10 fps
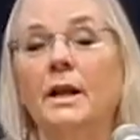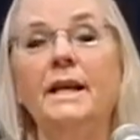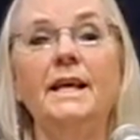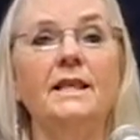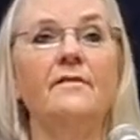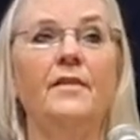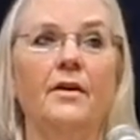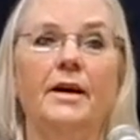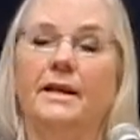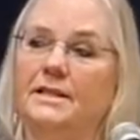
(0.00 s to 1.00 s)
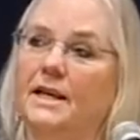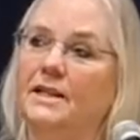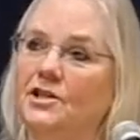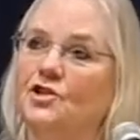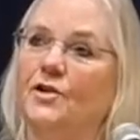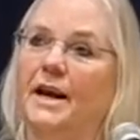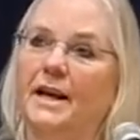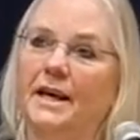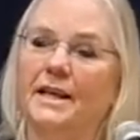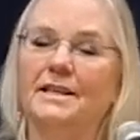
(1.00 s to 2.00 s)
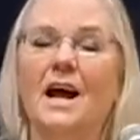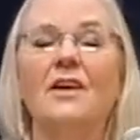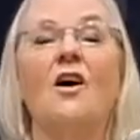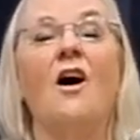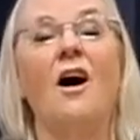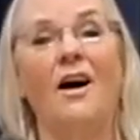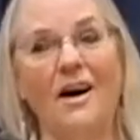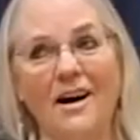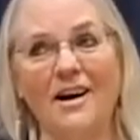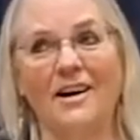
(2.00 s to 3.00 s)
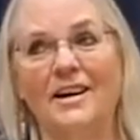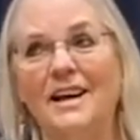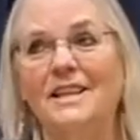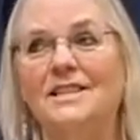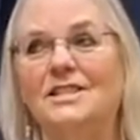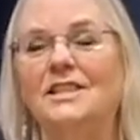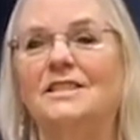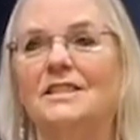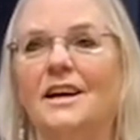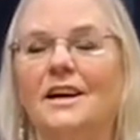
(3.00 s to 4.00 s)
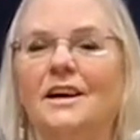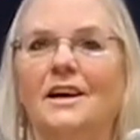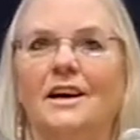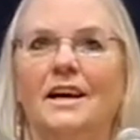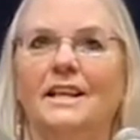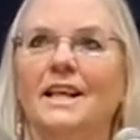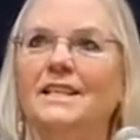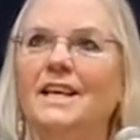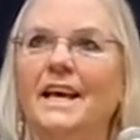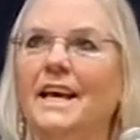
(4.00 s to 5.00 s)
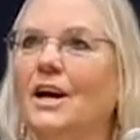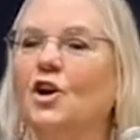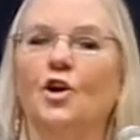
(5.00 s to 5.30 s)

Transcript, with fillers: well, it is a very intense training. It's not hard. It's just it's like taking a